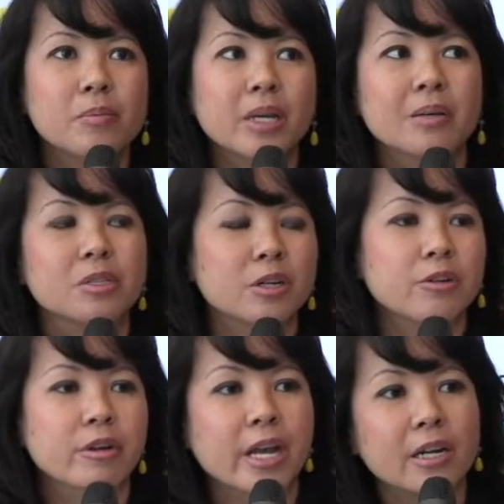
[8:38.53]
becomes a
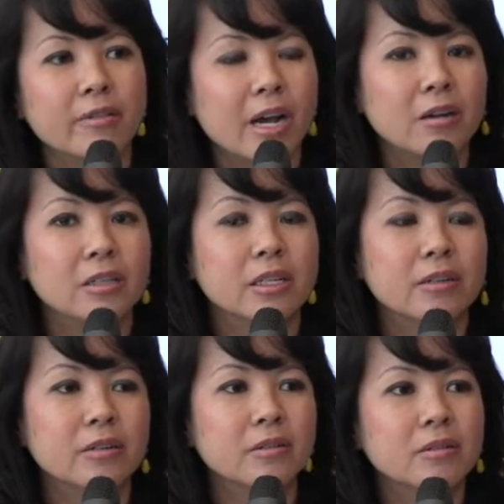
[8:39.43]
creative
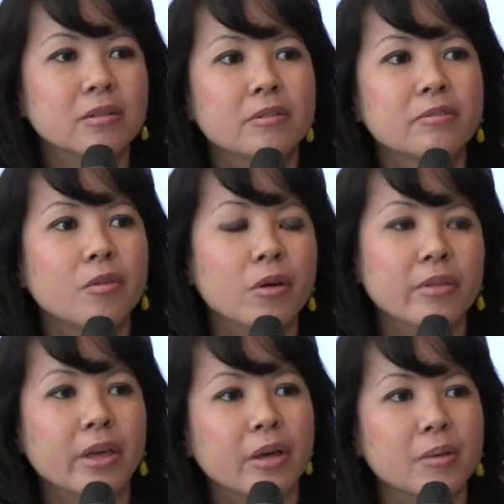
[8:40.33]
outlet
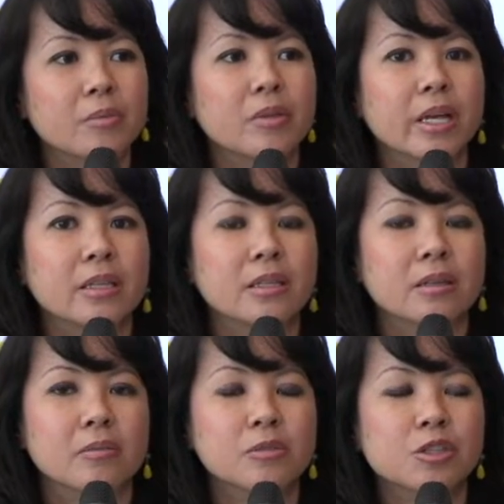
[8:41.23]
for them, like
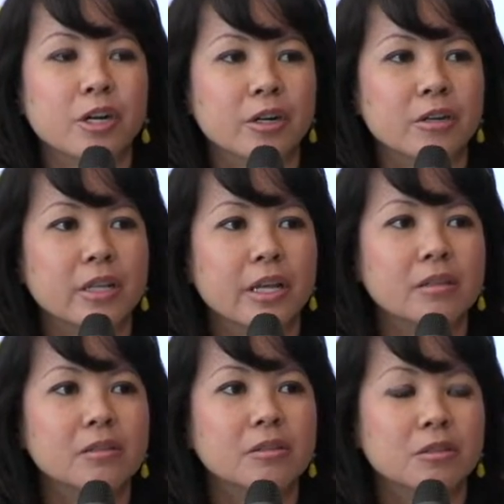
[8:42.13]
the trucker
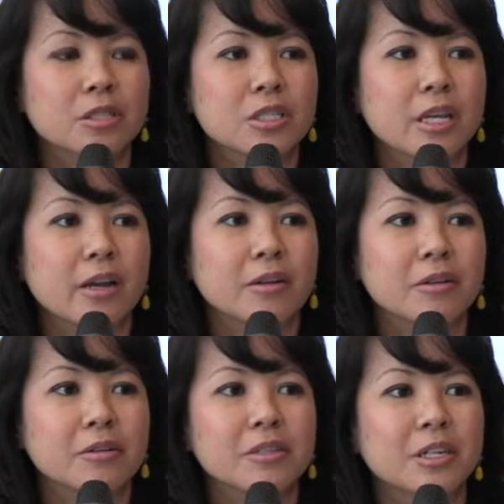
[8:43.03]
that learns how to,